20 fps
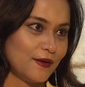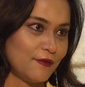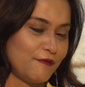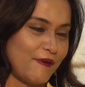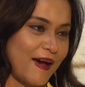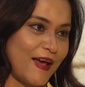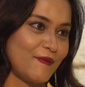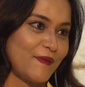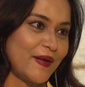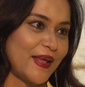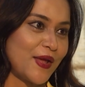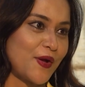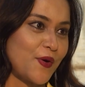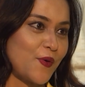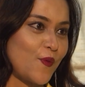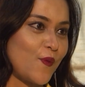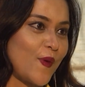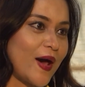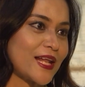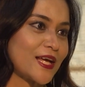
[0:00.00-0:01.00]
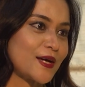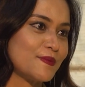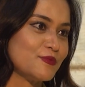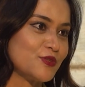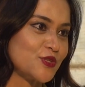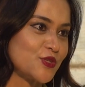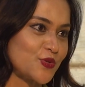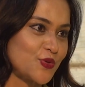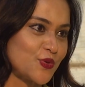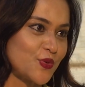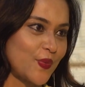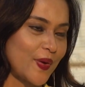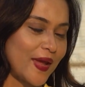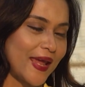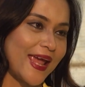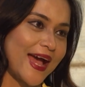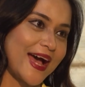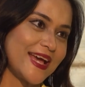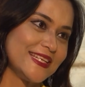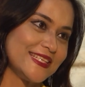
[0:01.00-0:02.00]
Valerie, welcome to
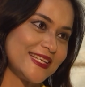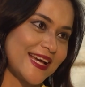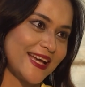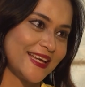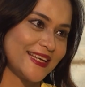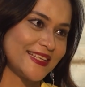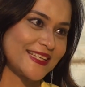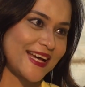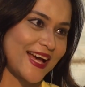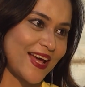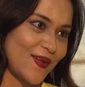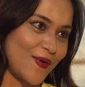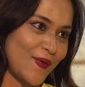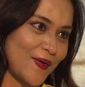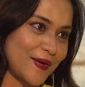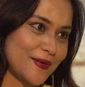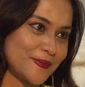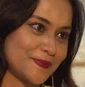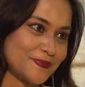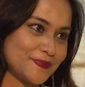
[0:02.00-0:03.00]
AIDIA Dialogue.